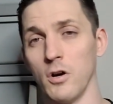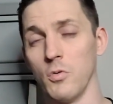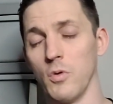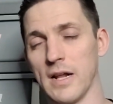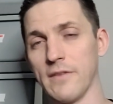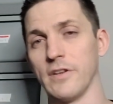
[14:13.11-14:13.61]

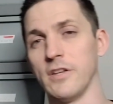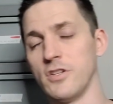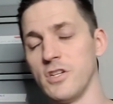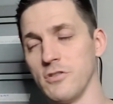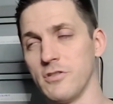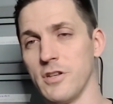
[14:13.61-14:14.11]
Whatever you
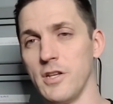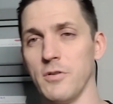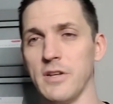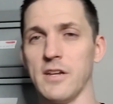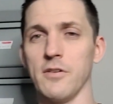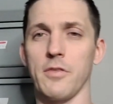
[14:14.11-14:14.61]
choose to do
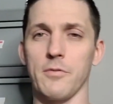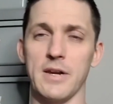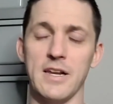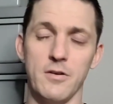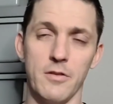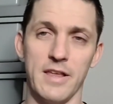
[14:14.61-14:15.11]
in year
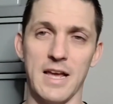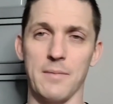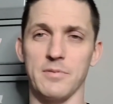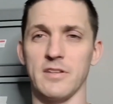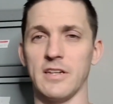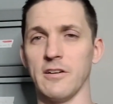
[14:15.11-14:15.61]
3, do the
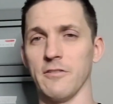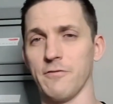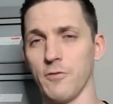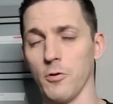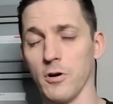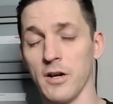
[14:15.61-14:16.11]
opposite year
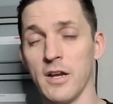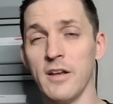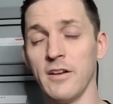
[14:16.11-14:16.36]
4.